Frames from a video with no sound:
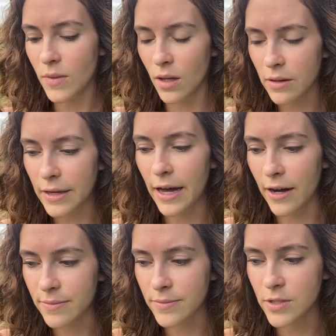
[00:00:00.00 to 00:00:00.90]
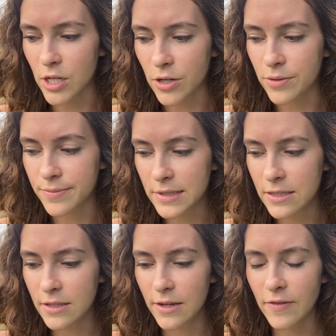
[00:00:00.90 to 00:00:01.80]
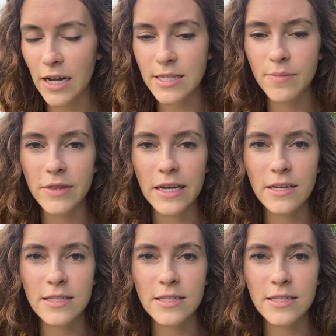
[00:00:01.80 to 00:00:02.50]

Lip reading: yeah, so got some things